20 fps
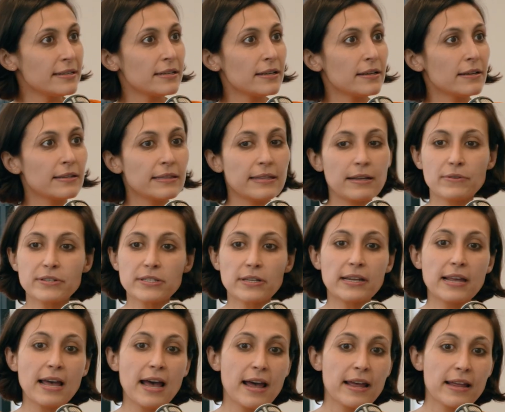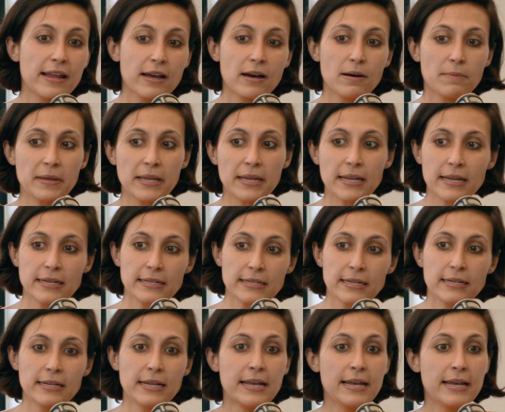there is a guy coming and
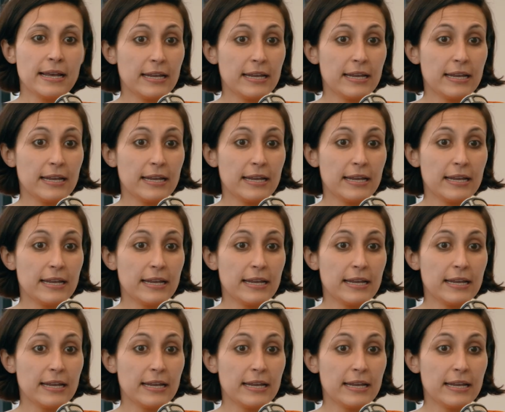then